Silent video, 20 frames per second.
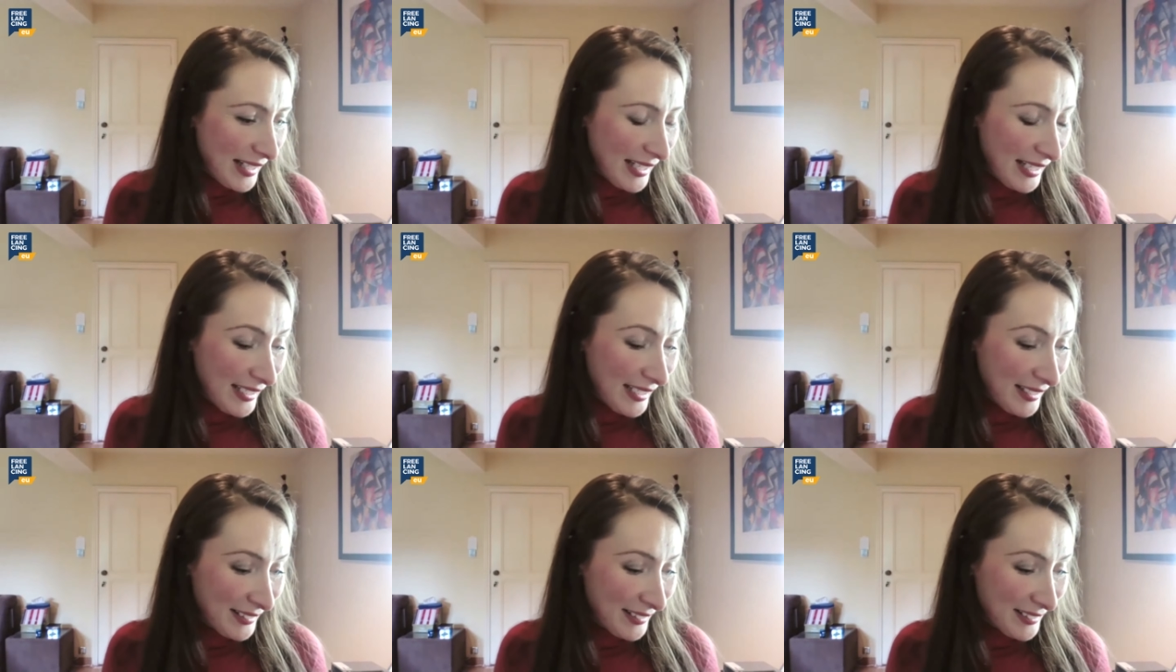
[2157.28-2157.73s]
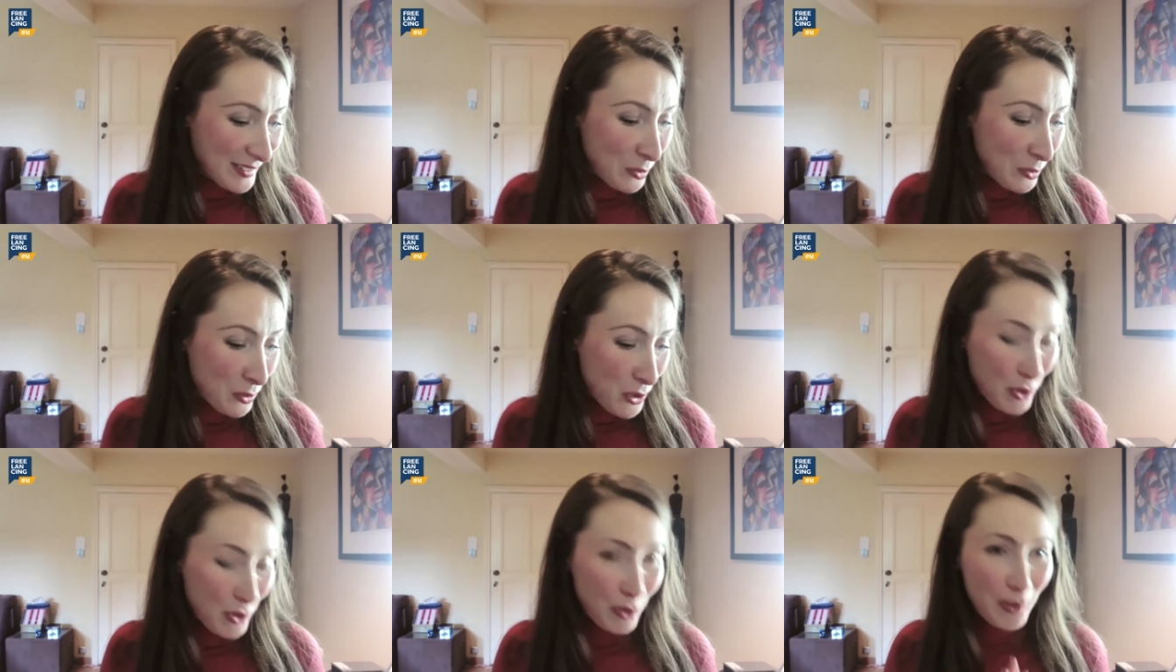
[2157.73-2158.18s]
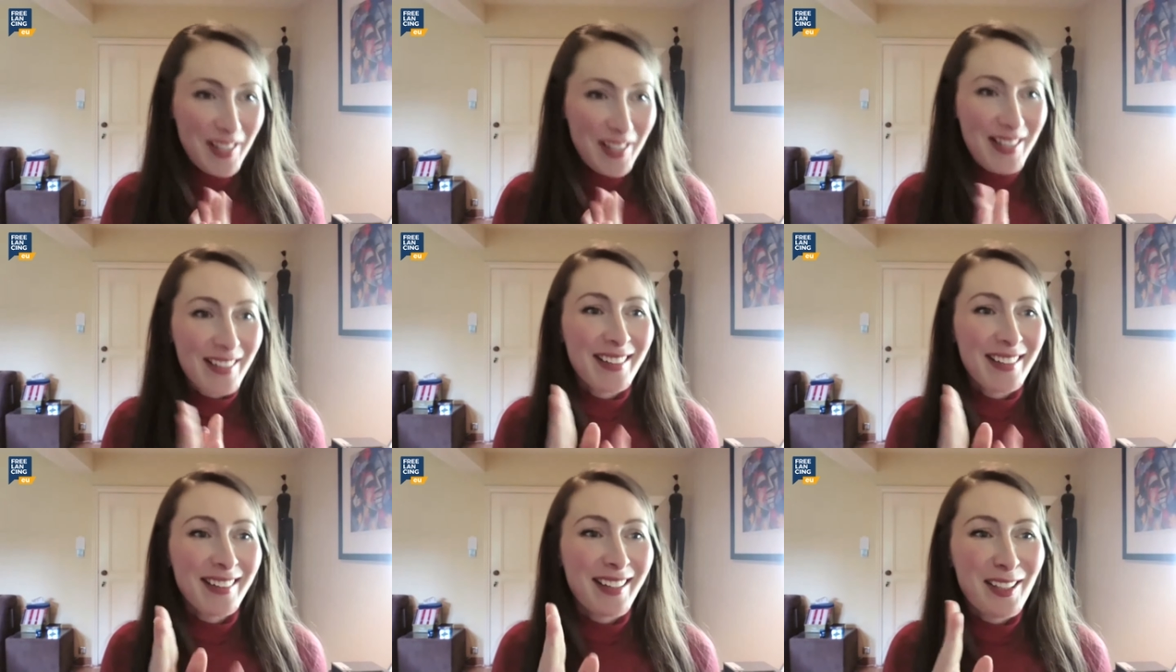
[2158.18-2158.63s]
And two stories
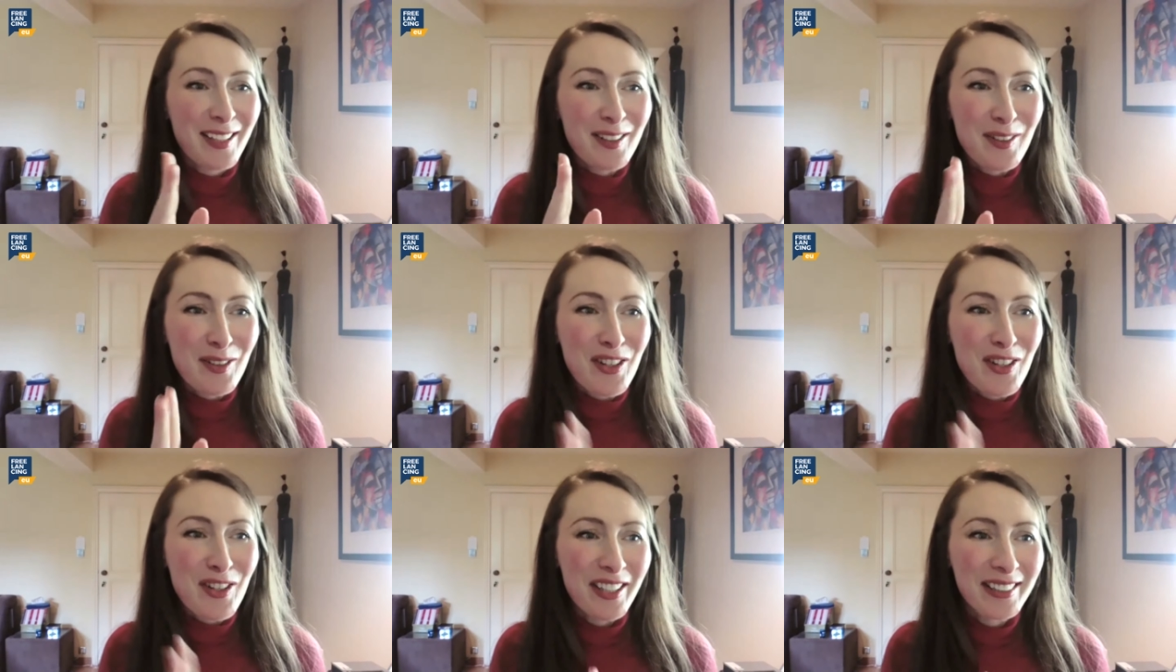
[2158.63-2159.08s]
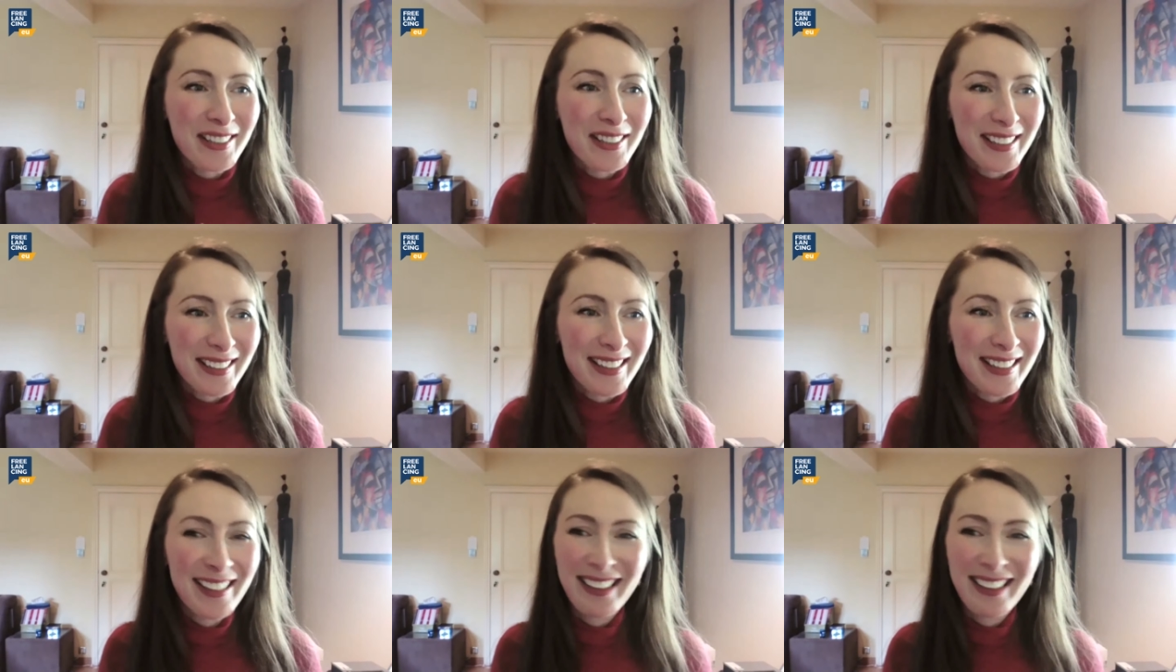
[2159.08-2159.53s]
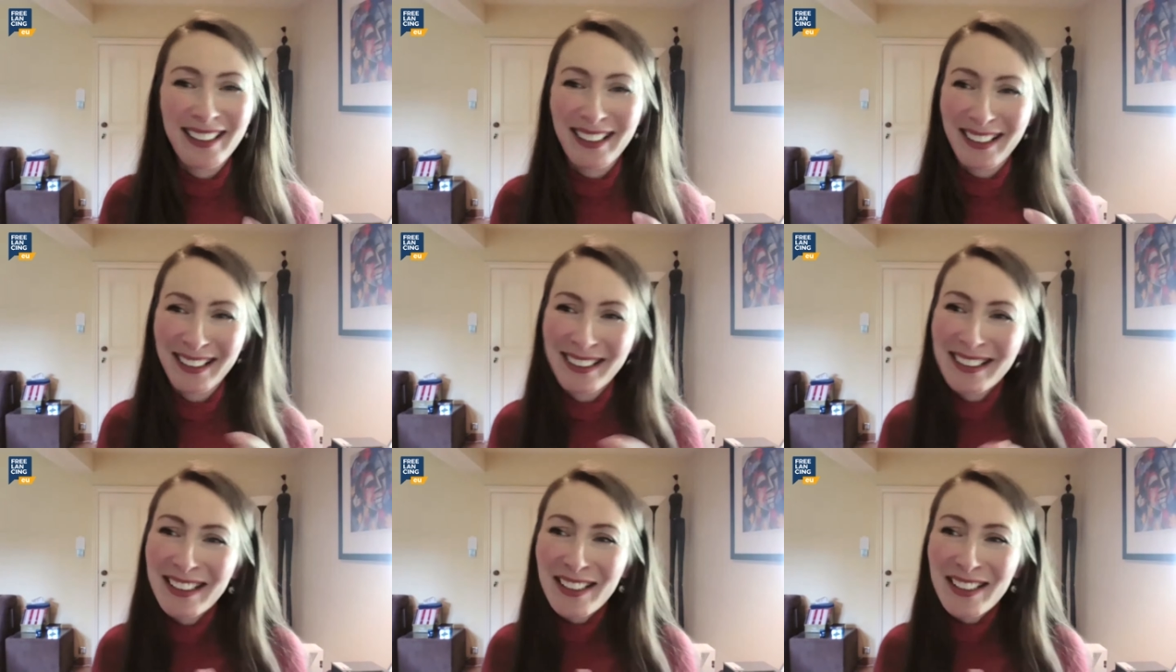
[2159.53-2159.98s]
that I'd like to share
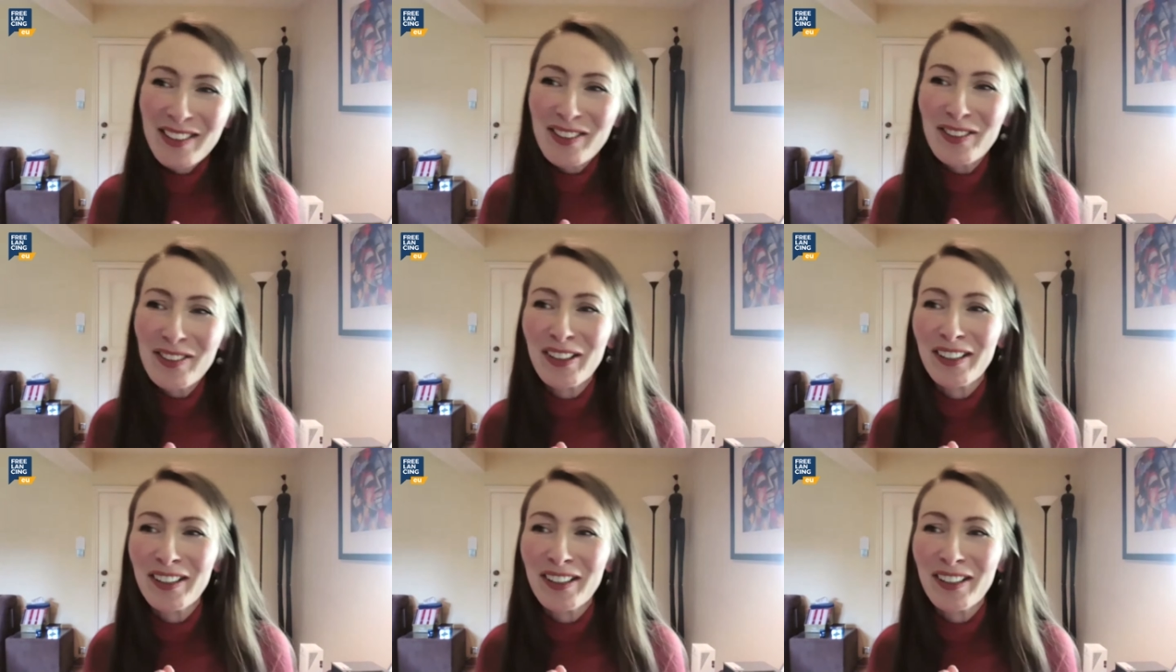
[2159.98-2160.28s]
to